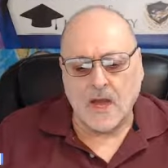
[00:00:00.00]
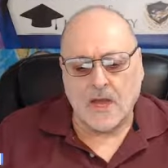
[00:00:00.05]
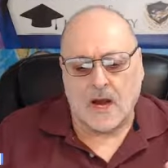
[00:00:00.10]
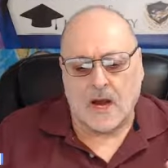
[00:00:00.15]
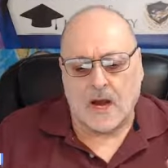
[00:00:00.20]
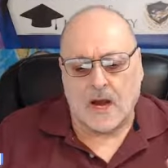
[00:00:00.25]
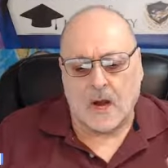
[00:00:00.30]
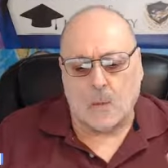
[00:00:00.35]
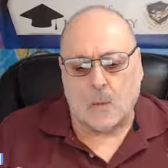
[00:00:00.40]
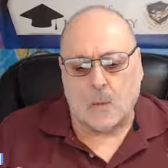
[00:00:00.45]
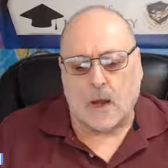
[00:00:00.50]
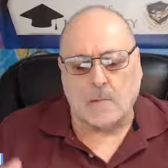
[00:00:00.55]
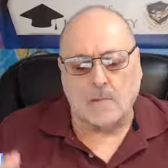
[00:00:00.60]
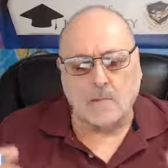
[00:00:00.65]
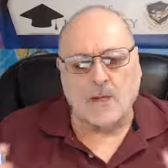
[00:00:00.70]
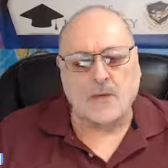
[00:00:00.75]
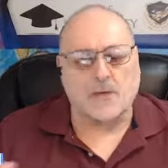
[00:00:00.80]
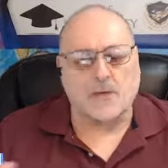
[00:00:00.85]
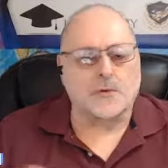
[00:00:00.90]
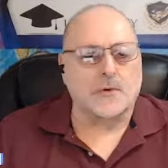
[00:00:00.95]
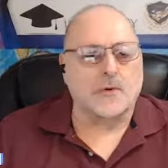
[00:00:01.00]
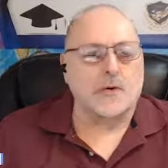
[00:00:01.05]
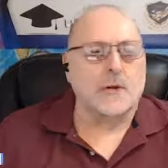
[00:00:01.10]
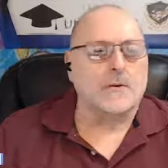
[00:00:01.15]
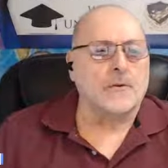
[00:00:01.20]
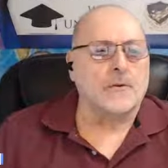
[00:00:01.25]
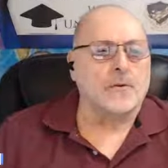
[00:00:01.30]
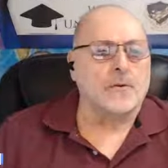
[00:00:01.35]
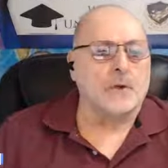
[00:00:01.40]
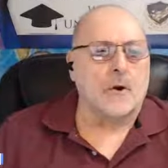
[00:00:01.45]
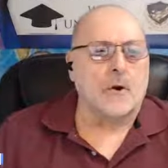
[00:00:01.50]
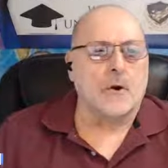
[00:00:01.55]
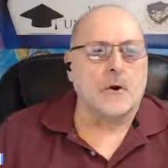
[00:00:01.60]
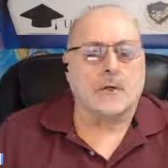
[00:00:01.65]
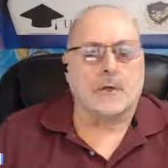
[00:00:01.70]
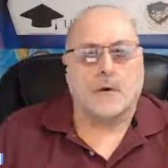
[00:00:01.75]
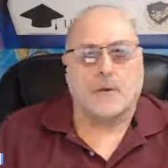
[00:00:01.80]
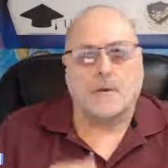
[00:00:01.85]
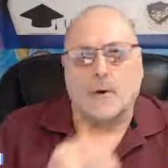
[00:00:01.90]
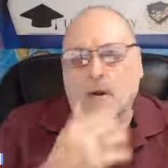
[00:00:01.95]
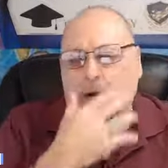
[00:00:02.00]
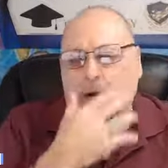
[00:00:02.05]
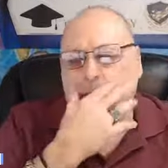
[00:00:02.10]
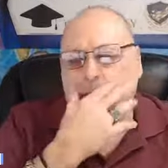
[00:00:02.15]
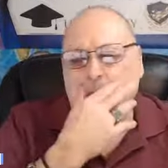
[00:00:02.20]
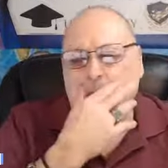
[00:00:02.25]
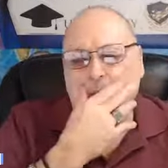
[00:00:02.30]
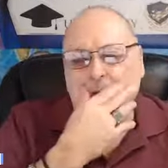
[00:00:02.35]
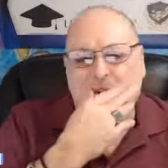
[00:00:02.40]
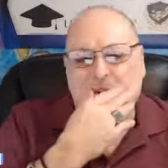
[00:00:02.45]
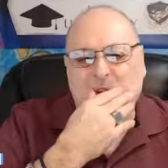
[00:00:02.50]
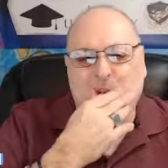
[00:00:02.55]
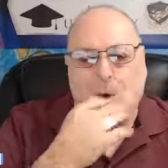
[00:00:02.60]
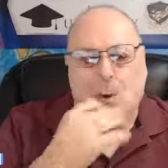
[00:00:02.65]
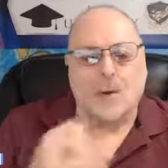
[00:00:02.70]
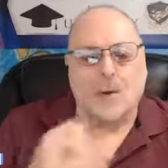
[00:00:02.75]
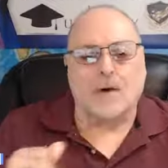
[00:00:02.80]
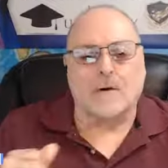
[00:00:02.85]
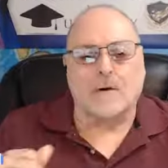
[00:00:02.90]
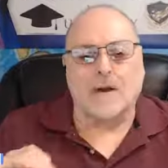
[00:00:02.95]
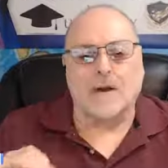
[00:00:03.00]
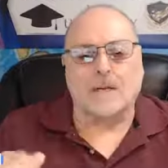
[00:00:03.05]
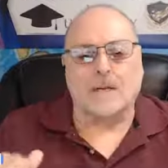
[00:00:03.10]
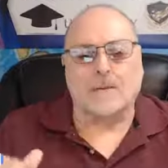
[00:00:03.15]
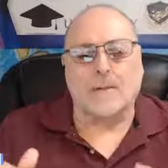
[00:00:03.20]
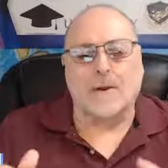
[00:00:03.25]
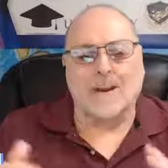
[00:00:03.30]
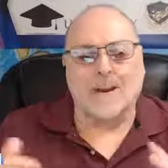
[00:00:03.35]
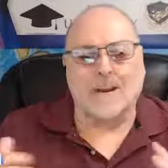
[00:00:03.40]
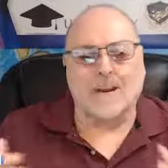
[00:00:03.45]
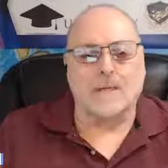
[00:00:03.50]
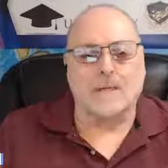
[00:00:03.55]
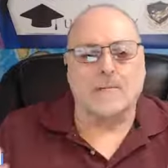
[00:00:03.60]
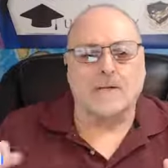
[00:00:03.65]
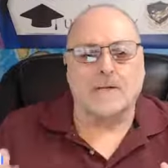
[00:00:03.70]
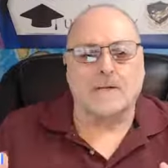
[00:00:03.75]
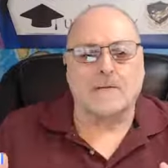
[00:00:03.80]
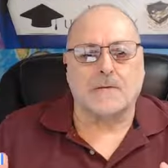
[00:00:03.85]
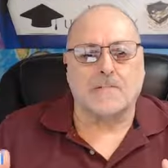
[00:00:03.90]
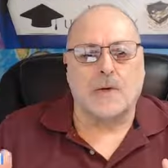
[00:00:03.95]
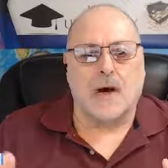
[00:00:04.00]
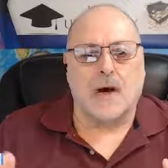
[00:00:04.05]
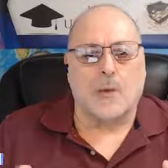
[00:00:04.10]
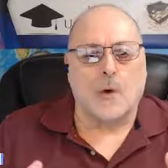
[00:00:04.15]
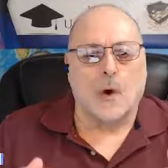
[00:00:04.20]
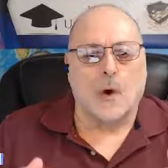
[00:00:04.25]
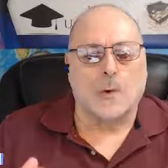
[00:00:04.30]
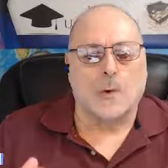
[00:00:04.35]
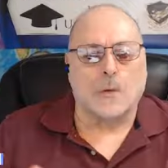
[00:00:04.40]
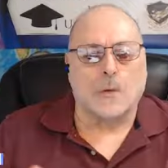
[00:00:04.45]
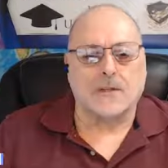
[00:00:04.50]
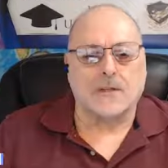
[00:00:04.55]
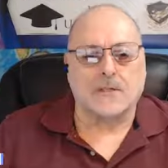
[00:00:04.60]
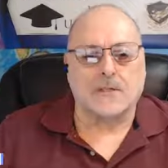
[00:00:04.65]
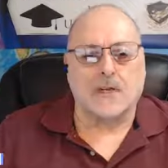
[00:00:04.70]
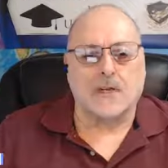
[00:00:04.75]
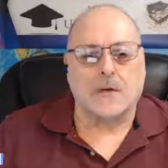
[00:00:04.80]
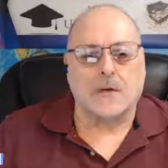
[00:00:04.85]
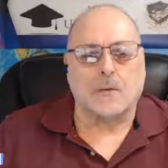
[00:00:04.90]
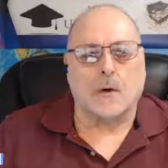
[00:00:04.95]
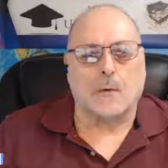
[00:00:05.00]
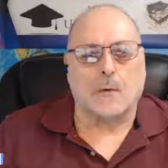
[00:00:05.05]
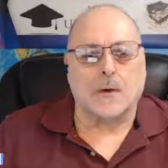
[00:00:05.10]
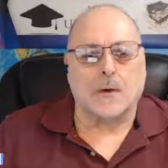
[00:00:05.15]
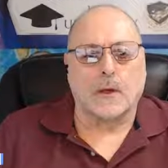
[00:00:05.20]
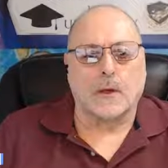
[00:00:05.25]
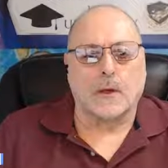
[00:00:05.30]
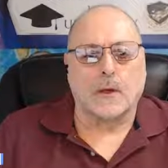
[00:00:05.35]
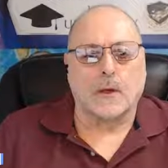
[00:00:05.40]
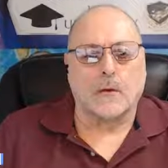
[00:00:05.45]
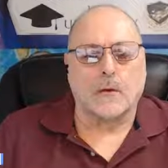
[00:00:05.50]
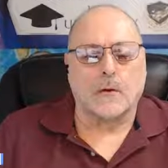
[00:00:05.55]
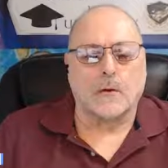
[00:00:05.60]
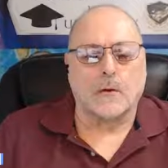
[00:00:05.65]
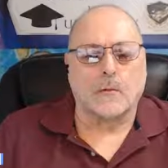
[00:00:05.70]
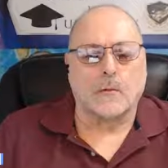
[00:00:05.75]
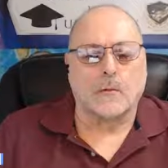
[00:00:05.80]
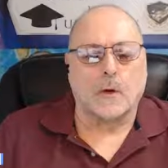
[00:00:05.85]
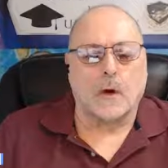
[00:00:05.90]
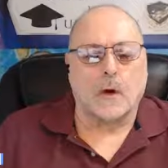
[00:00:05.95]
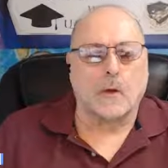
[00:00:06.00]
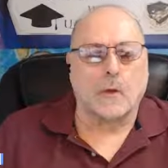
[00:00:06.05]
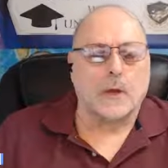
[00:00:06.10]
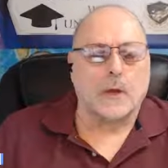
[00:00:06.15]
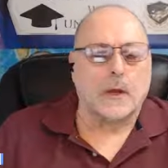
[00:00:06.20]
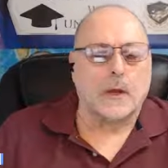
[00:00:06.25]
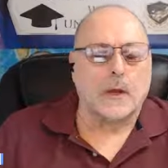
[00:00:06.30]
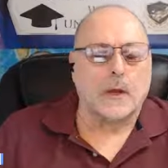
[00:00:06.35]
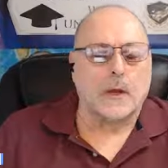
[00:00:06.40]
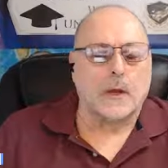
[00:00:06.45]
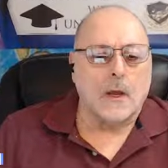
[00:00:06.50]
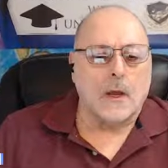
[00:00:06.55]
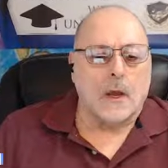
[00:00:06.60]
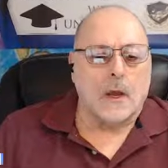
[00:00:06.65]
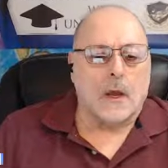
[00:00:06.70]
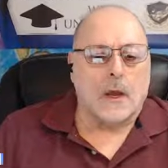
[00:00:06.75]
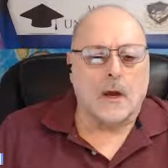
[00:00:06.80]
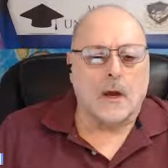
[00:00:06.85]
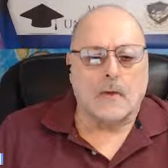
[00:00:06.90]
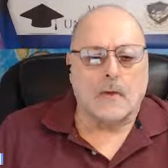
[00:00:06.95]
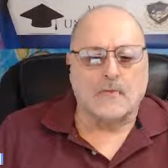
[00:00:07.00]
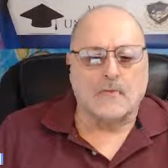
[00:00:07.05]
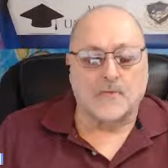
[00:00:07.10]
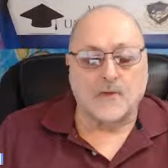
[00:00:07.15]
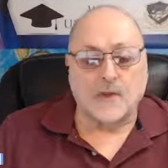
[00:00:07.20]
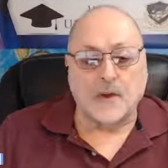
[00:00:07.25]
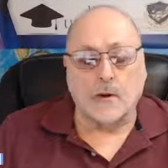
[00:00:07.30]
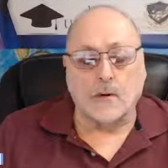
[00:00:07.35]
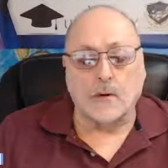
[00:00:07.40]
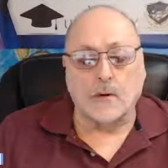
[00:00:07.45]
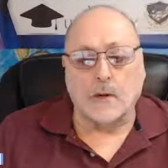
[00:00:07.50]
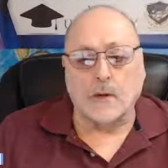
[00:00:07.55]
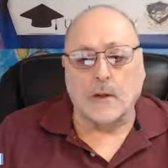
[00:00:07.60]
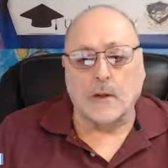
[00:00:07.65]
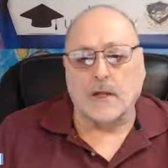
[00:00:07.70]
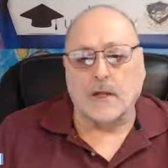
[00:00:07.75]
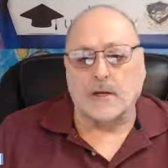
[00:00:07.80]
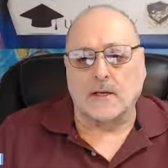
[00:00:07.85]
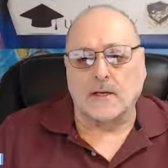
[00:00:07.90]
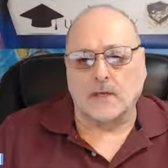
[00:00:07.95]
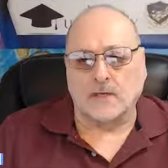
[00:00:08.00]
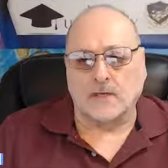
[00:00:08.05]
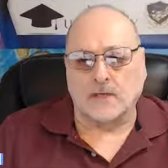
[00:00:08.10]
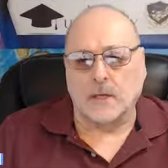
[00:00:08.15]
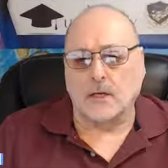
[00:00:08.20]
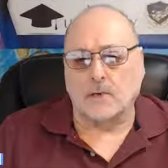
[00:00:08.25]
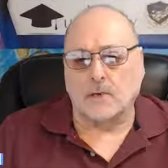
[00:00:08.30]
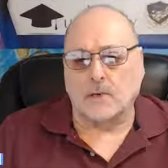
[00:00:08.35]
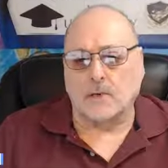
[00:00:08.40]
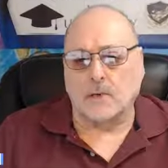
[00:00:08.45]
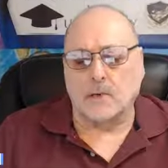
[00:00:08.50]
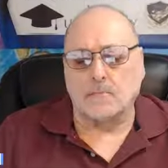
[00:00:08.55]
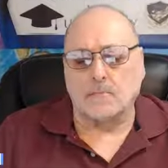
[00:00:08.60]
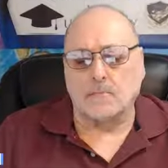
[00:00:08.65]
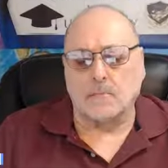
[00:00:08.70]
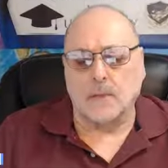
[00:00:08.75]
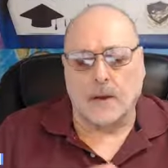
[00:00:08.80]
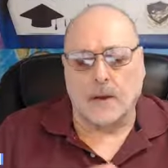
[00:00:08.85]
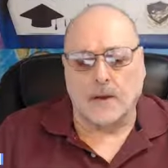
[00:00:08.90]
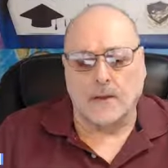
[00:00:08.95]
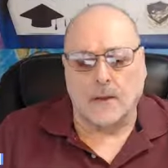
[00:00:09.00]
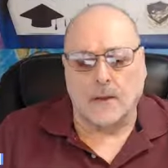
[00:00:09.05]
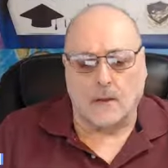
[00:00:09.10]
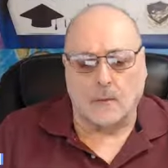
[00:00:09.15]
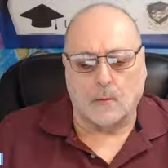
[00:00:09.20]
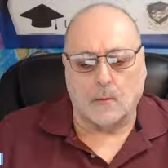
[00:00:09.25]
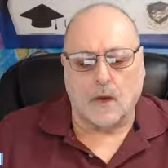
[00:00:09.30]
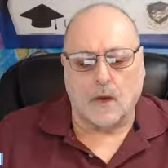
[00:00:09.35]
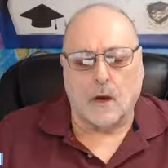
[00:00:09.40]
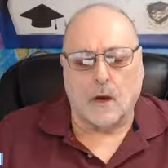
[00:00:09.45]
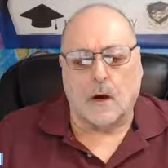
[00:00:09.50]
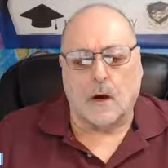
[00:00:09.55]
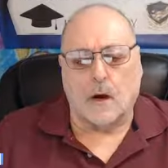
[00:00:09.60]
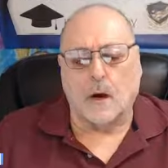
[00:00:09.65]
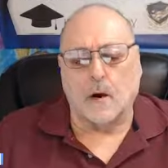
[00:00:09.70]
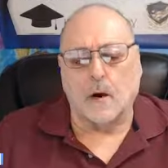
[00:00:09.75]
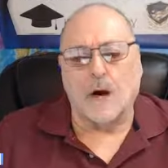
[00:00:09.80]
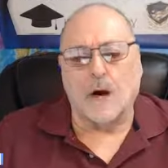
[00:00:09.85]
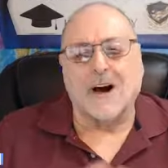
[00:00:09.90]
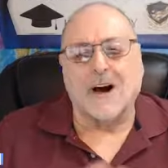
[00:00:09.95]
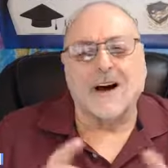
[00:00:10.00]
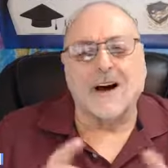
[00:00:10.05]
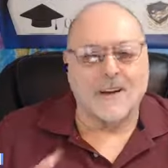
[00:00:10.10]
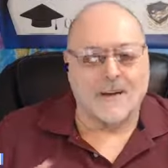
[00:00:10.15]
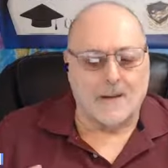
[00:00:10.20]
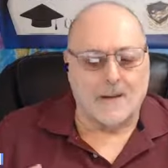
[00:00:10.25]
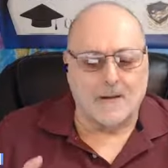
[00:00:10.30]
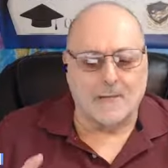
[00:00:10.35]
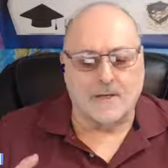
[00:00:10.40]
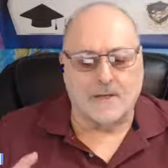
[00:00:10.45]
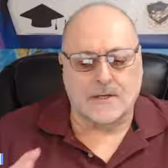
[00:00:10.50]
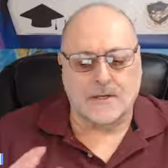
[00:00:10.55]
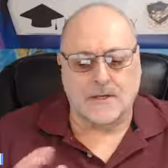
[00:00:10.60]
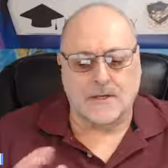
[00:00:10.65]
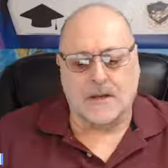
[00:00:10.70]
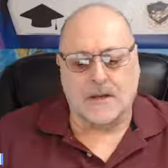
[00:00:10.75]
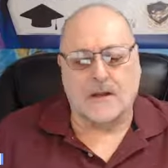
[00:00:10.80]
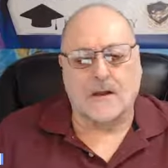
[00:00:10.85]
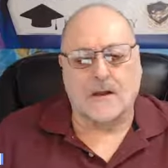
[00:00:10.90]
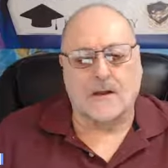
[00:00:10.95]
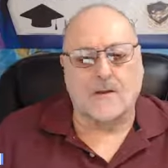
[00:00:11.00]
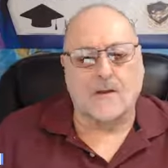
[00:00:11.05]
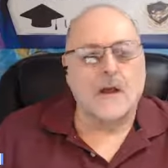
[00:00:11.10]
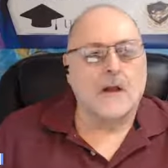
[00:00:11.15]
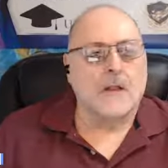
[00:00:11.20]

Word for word: uh, while ministering here in this earthly realm. So we don't have to be limited by what we see, what we hear, what we uh, feel and etc., but that we are unlimited in